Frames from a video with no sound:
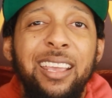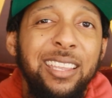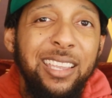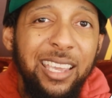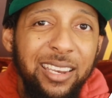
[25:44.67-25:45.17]

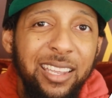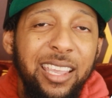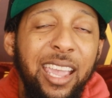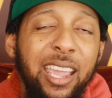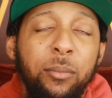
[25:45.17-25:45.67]
Get in the
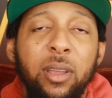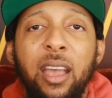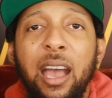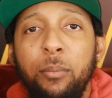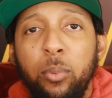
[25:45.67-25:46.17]
game.
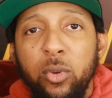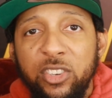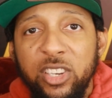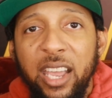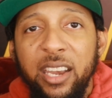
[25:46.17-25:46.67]
I
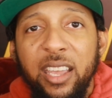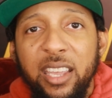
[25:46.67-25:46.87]
appreciate